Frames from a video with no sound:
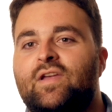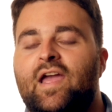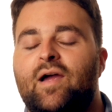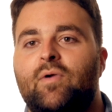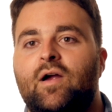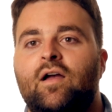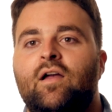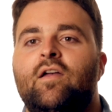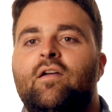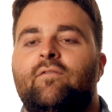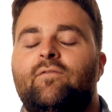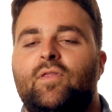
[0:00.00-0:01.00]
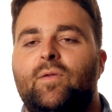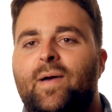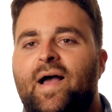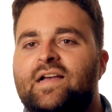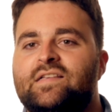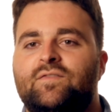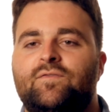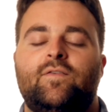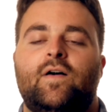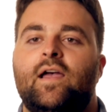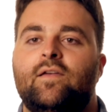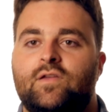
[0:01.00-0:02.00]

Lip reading: camera for the past 5